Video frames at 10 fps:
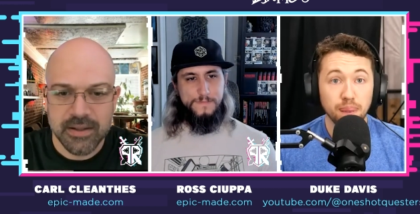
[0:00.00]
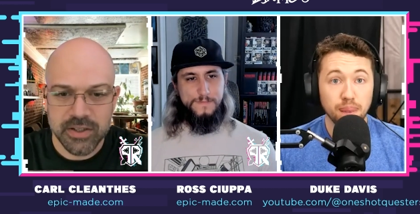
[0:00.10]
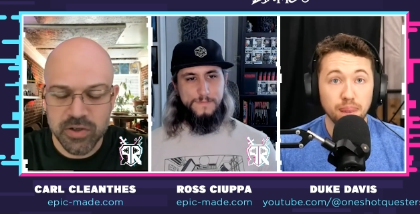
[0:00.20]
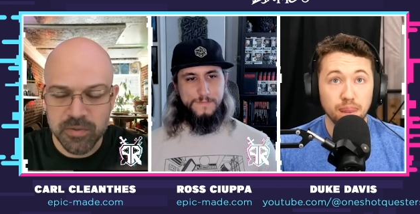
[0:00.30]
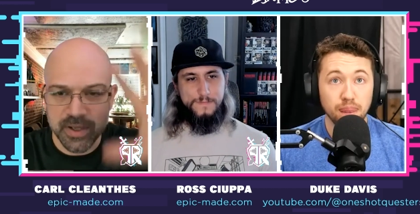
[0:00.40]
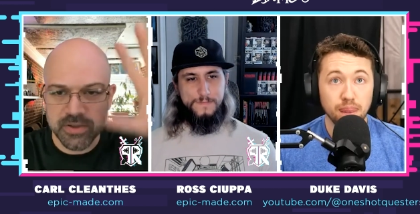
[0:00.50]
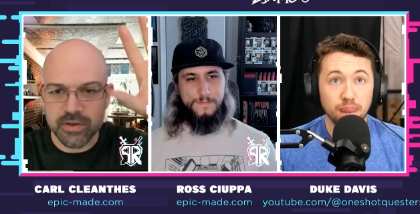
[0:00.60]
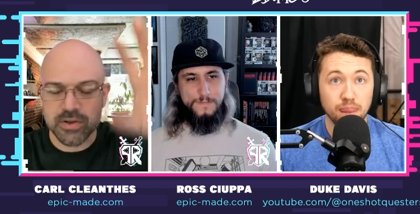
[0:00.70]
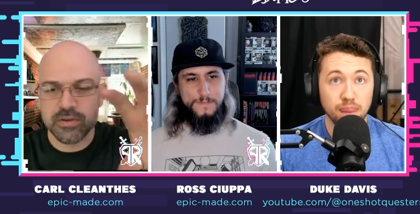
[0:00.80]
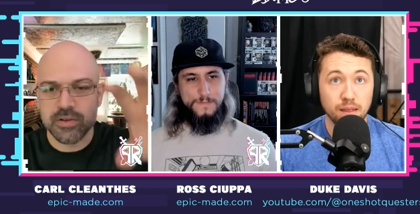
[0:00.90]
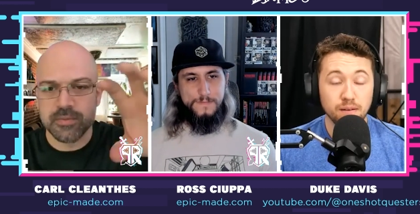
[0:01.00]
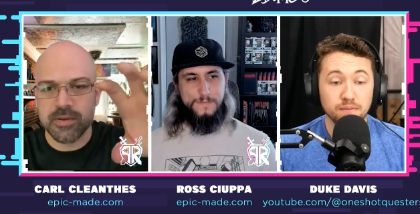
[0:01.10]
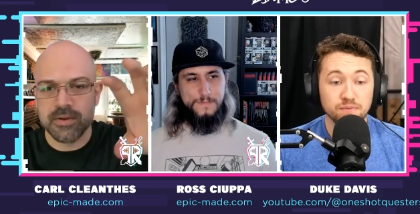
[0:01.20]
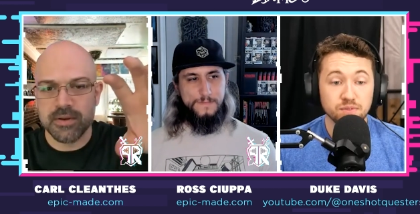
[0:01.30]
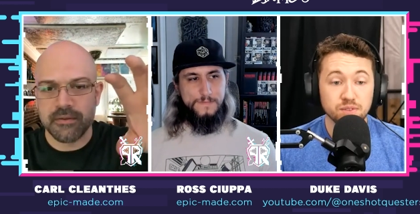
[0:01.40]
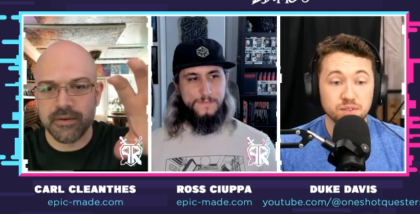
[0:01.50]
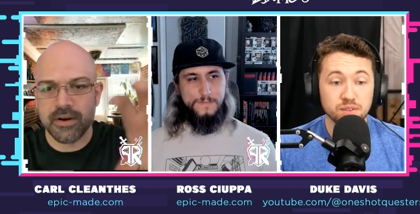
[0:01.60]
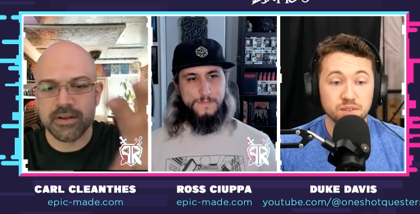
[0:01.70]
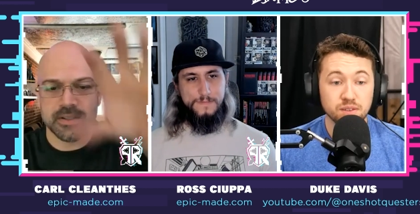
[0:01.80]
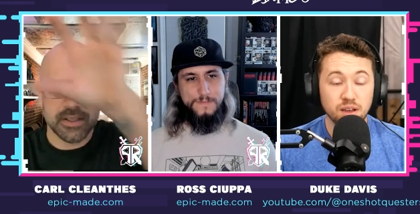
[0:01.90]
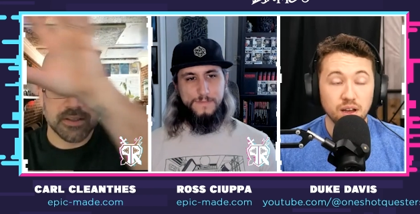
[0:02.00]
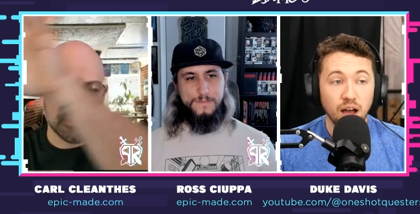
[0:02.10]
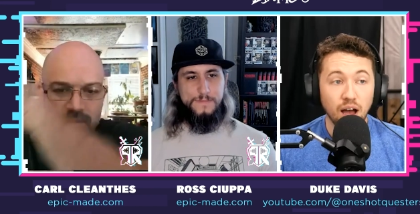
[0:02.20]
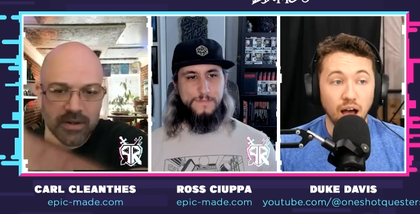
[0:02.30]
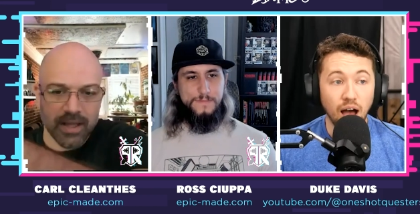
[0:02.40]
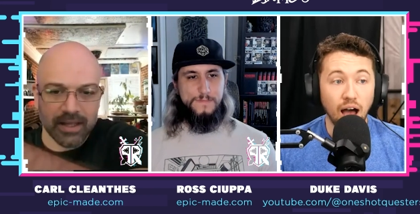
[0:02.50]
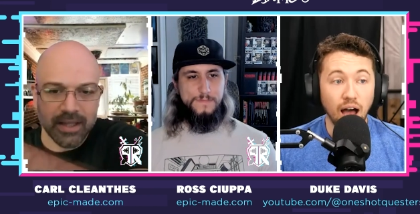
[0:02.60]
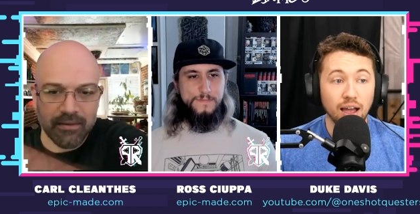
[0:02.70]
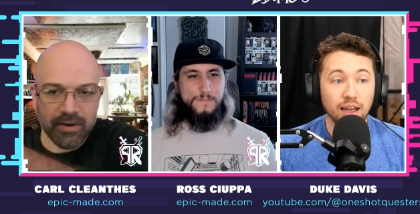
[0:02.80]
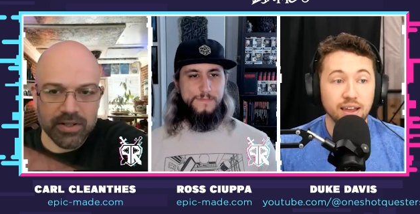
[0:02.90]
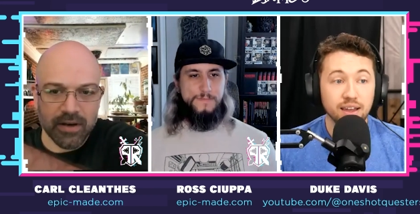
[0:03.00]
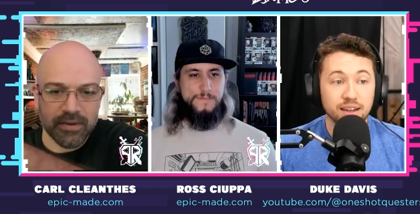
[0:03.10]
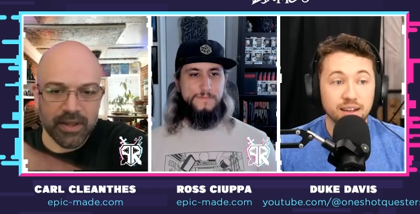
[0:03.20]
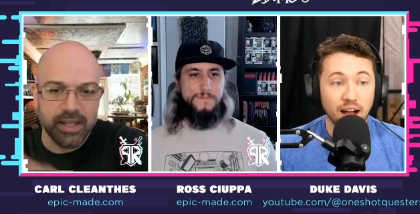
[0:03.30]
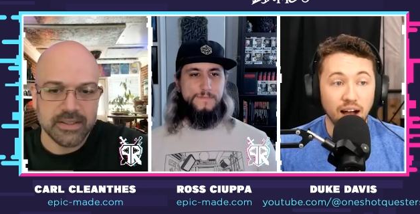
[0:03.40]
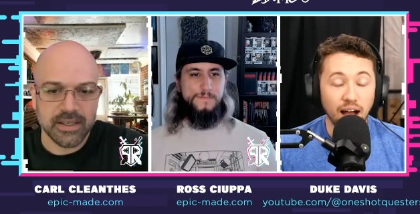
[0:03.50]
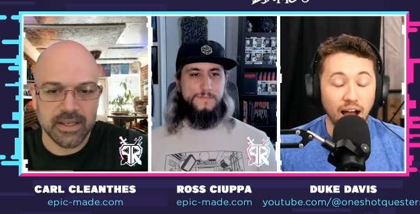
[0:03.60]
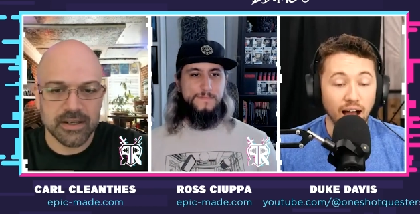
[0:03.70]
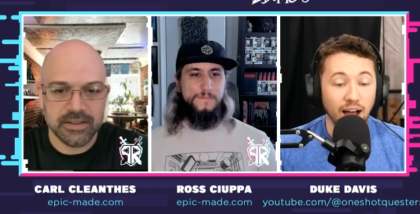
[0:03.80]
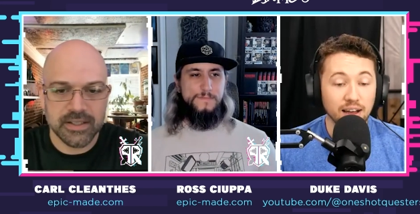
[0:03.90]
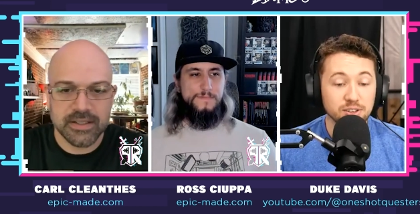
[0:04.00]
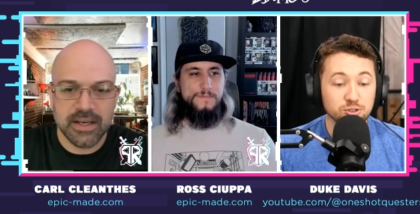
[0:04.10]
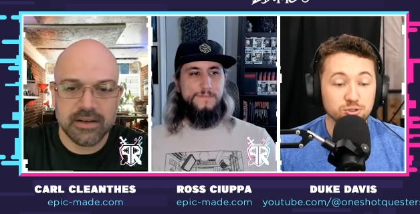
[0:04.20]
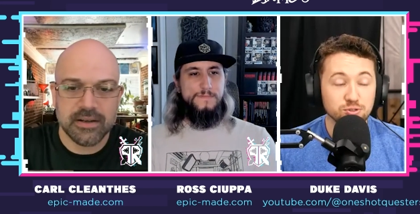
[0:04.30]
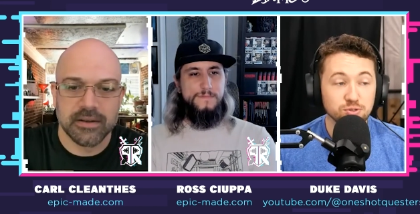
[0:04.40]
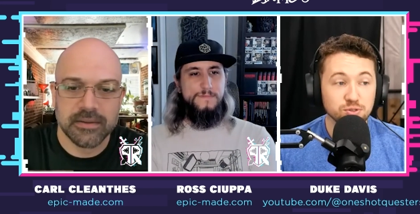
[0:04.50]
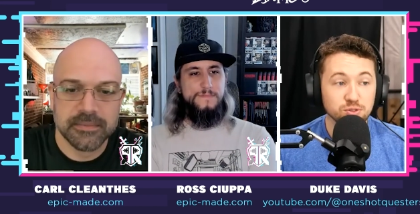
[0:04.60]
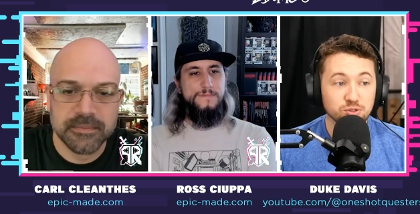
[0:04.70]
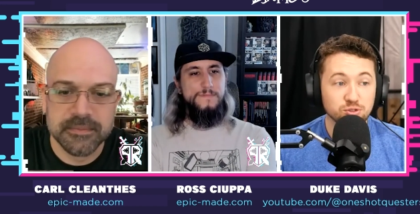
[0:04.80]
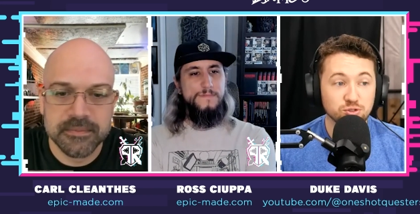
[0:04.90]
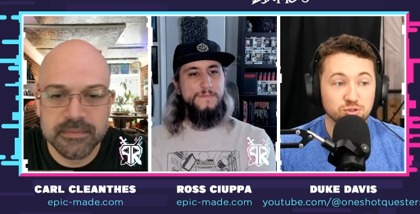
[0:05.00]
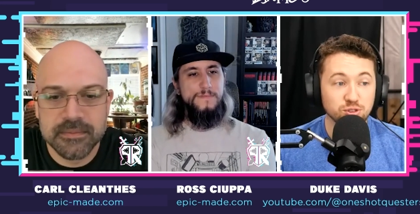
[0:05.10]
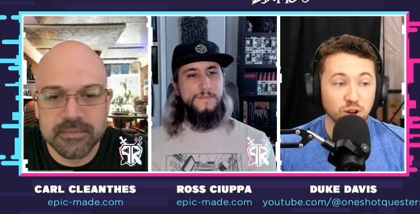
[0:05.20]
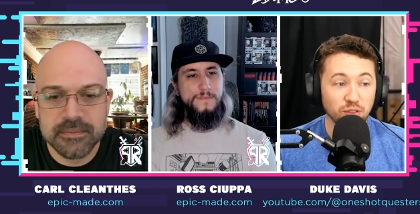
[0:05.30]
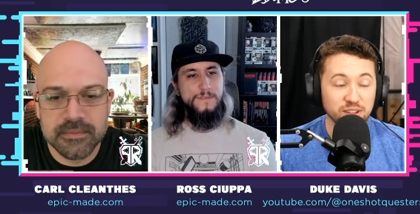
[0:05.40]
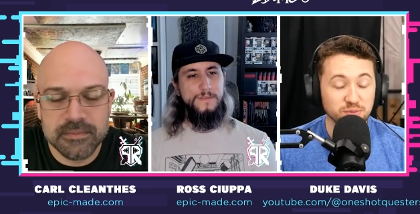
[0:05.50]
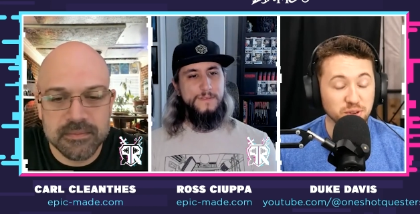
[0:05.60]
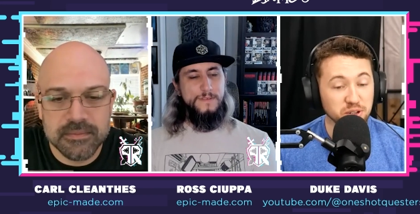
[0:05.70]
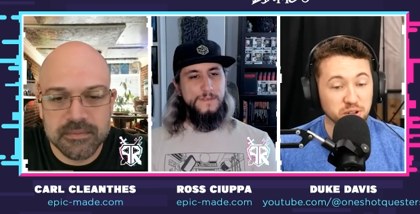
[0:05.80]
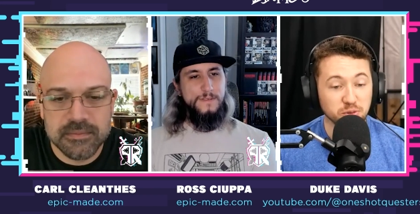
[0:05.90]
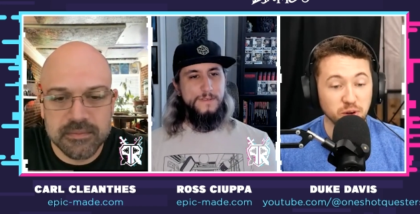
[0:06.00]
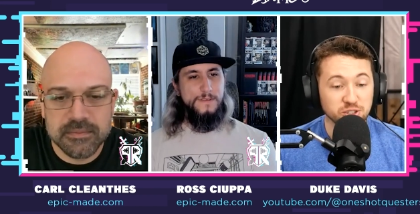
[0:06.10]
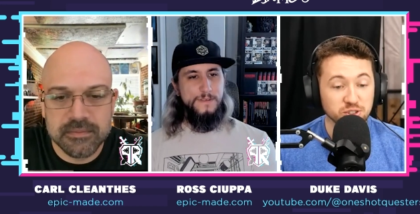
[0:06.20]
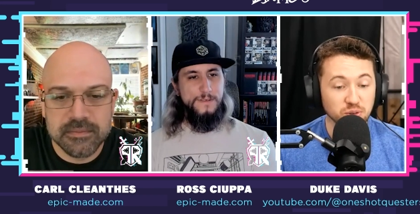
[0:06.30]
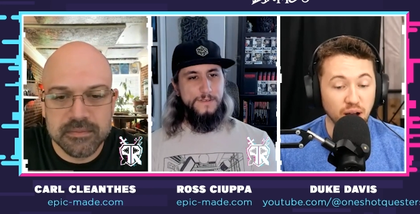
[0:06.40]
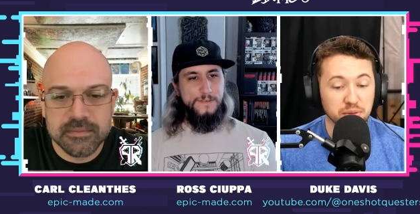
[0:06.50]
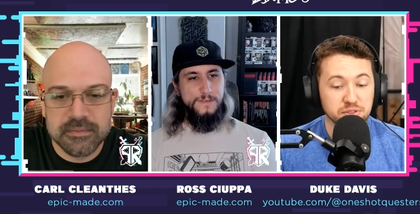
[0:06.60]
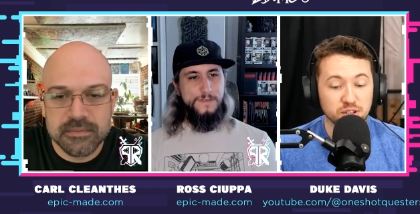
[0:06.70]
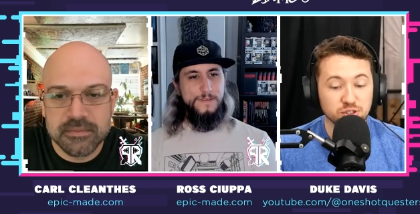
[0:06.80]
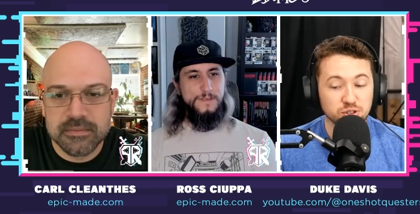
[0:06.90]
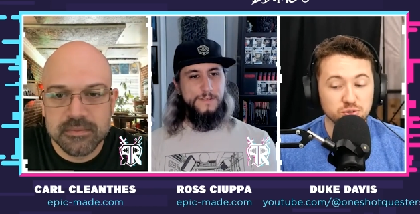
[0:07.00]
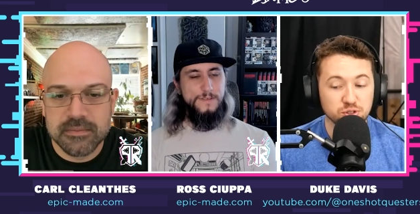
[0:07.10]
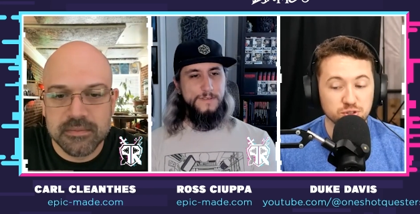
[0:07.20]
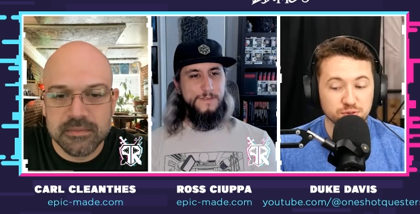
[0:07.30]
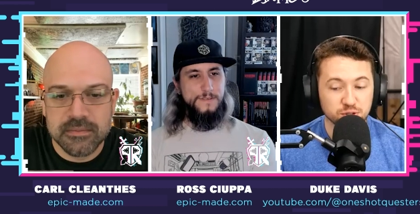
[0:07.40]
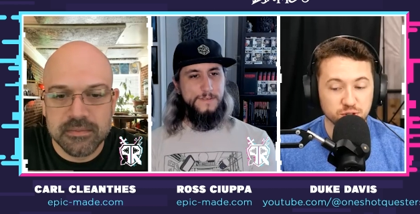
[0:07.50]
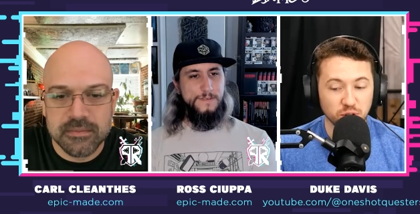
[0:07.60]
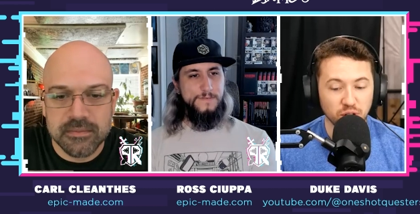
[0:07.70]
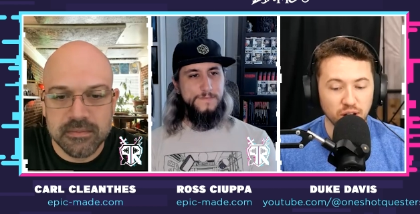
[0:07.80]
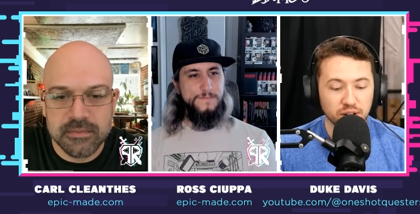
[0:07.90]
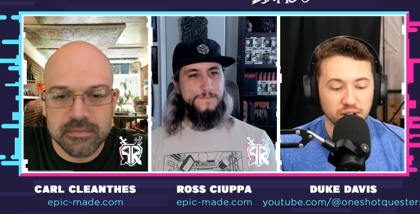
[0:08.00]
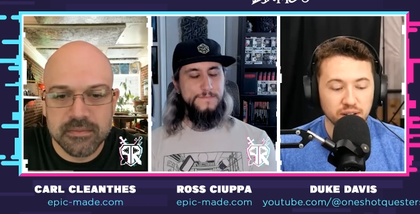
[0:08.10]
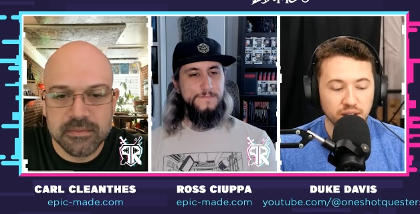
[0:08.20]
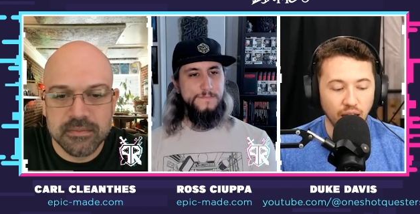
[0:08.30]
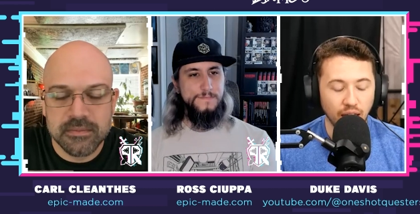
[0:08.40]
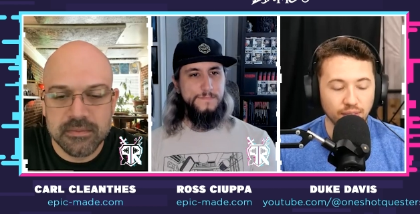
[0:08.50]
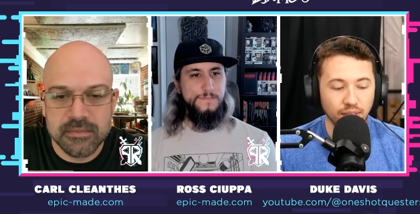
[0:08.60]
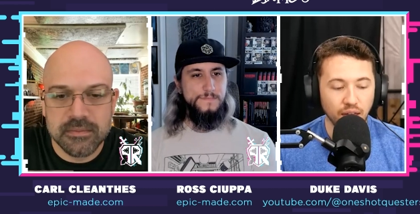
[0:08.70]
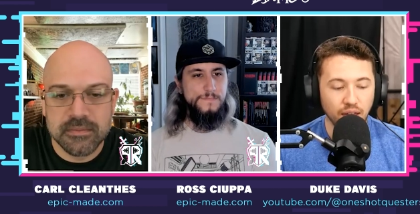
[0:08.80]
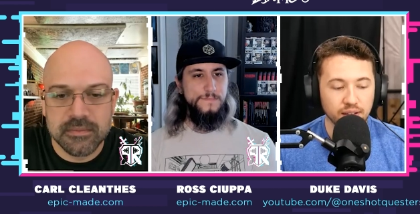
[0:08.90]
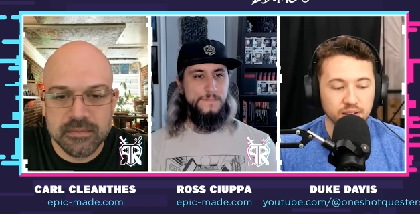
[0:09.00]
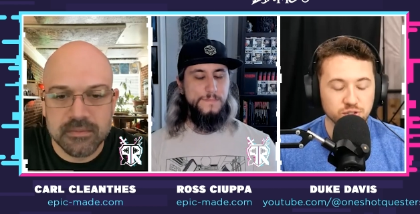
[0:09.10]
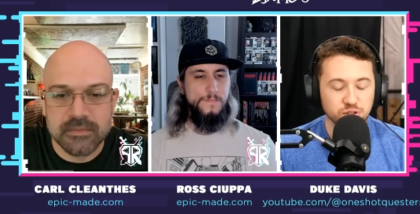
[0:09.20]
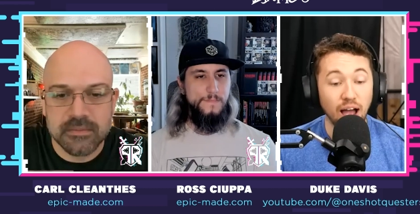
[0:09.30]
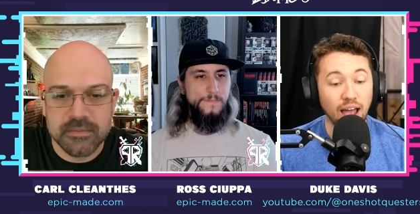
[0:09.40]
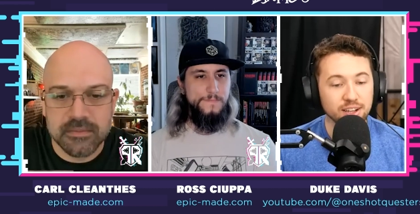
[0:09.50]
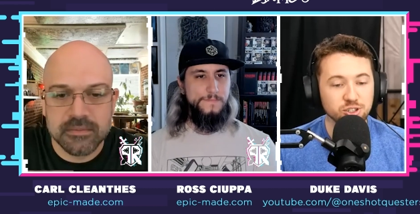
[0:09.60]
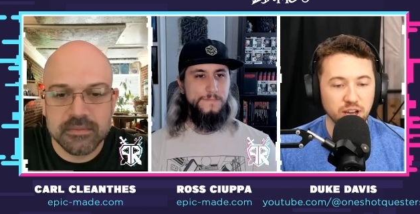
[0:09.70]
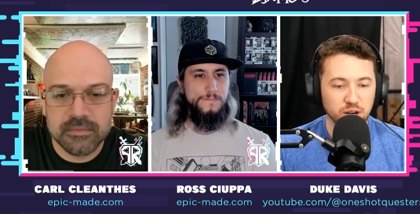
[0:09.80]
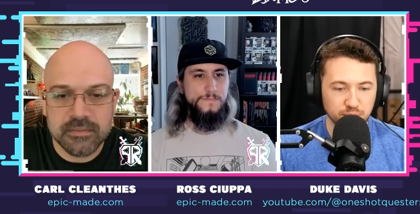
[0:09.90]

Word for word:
Speaker 1: did you build your YouTube community first, and then sort of like I... that to get on TikTok? Or
Speaker 2: so that's a very good question. So I was on YouTube for so long, and then so I had a channel